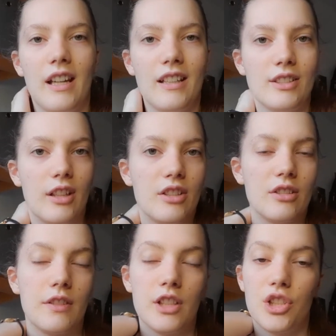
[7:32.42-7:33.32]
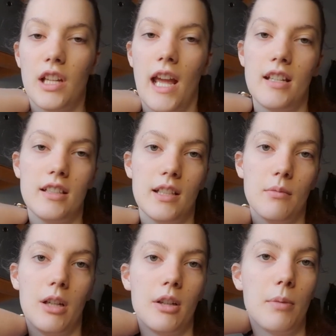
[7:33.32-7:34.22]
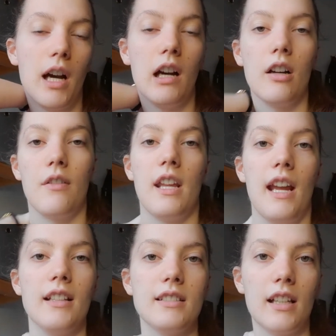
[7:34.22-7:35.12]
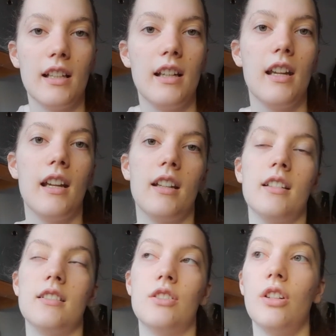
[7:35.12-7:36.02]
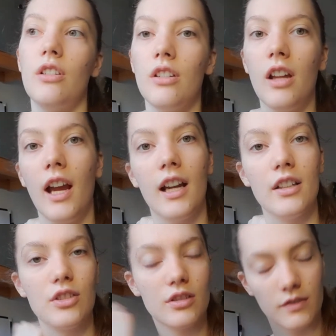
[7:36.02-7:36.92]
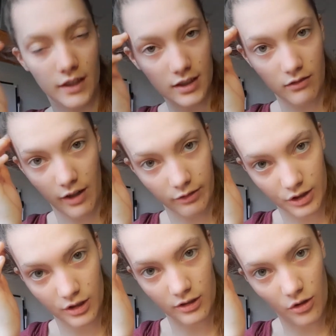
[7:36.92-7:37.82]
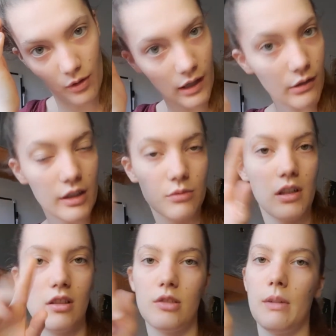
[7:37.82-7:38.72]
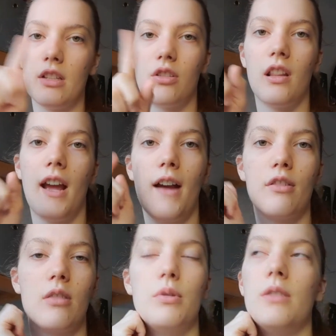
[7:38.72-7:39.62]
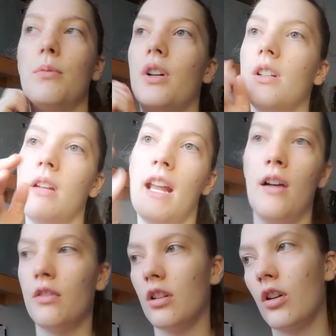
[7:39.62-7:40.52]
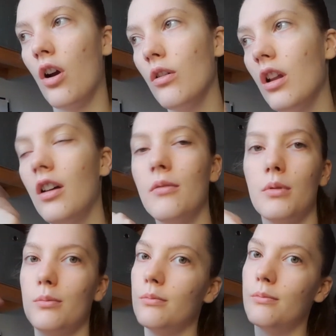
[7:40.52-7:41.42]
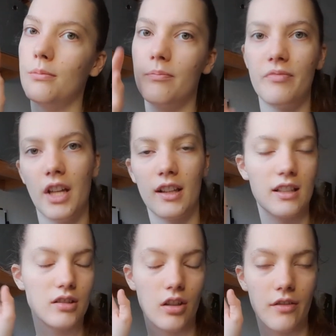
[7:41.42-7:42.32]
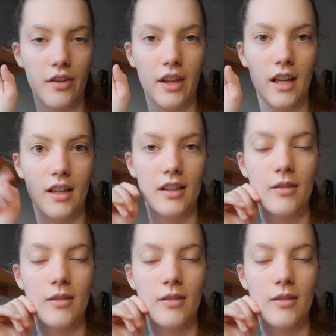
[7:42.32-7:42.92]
So I just finished editing my part of the essay, it is done. I just fixed the references throughout, as well as making sure that after the bullet point and after the colon, but that sort of thing.